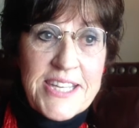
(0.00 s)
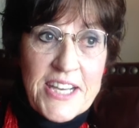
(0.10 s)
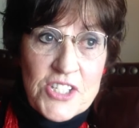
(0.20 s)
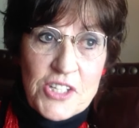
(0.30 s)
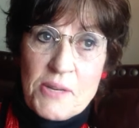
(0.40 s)

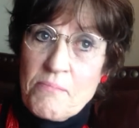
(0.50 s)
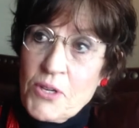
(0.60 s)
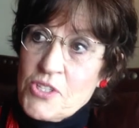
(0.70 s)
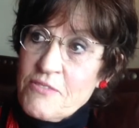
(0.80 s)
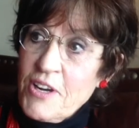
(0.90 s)
actually,
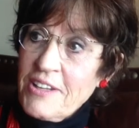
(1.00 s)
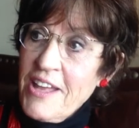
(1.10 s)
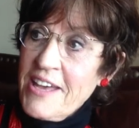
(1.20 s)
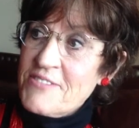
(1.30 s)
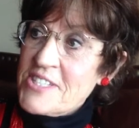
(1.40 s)
most of our
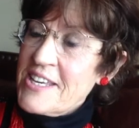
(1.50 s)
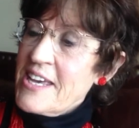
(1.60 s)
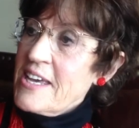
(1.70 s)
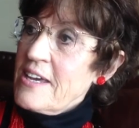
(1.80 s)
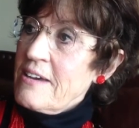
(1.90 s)
lives.
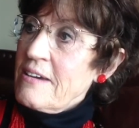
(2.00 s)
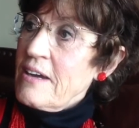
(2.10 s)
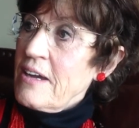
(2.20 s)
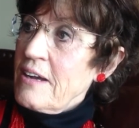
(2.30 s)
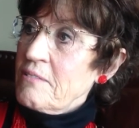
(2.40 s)

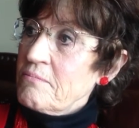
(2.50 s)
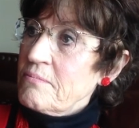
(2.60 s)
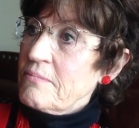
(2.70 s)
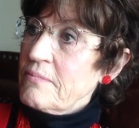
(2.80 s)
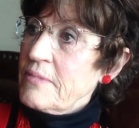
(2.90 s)

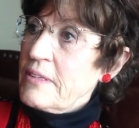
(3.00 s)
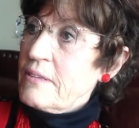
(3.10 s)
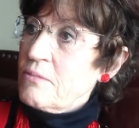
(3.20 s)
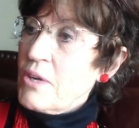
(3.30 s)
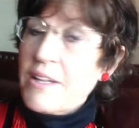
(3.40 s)

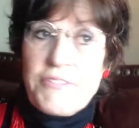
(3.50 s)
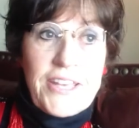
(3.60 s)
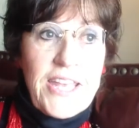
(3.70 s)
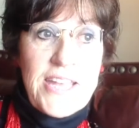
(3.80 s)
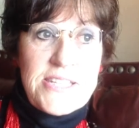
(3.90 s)
Well, if you
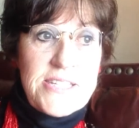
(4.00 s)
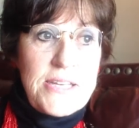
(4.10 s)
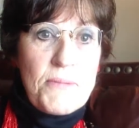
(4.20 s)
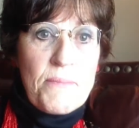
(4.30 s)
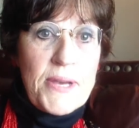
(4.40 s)
can't see
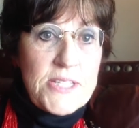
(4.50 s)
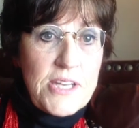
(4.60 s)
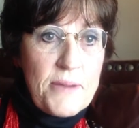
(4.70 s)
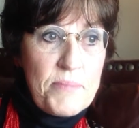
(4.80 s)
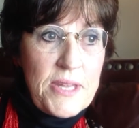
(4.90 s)
them, it must
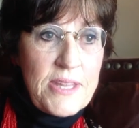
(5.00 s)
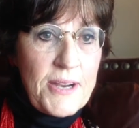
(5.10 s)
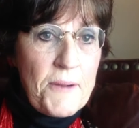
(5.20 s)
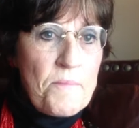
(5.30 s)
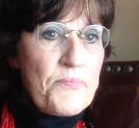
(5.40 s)
not be
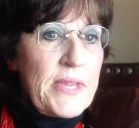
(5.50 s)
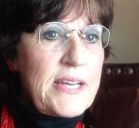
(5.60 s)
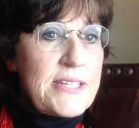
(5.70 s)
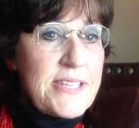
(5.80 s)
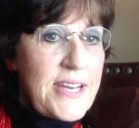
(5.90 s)
there.
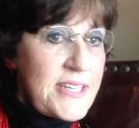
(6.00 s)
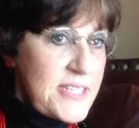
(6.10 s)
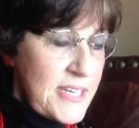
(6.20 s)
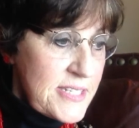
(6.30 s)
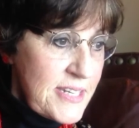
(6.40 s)
Science
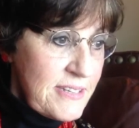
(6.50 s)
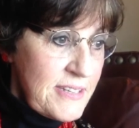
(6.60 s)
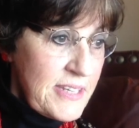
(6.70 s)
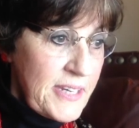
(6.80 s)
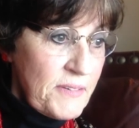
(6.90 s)
has another
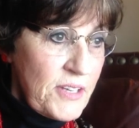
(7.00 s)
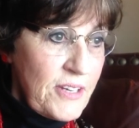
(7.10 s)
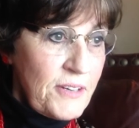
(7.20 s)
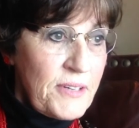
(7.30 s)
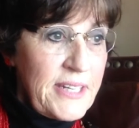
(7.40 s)
thing, you
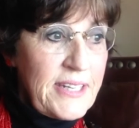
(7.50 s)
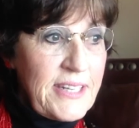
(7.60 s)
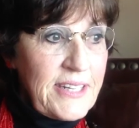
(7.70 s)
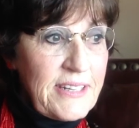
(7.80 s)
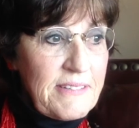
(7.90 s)
know.
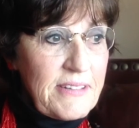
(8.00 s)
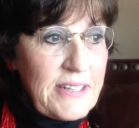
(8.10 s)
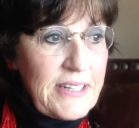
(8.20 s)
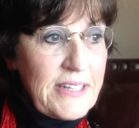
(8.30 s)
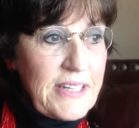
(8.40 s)

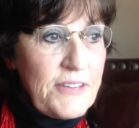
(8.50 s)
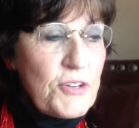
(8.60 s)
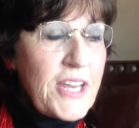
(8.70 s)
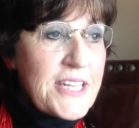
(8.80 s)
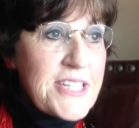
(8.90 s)
If you
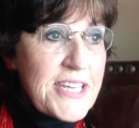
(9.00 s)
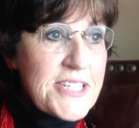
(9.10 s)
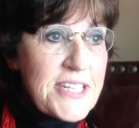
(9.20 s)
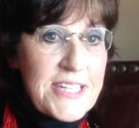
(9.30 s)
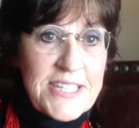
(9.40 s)
can't
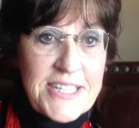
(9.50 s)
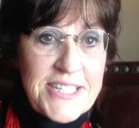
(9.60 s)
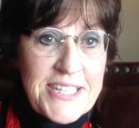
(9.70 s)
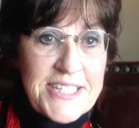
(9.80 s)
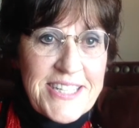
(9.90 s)
test it, it
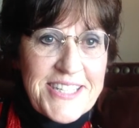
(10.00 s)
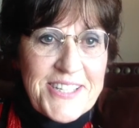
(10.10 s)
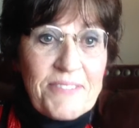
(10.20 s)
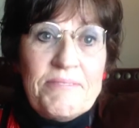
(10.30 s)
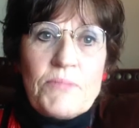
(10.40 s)
doesn't
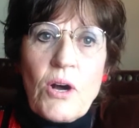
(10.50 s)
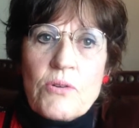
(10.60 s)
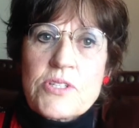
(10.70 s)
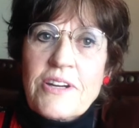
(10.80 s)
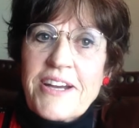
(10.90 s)
exist. Oh,
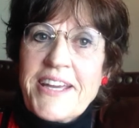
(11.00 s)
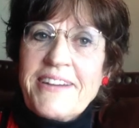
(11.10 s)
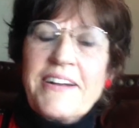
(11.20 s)
sorry.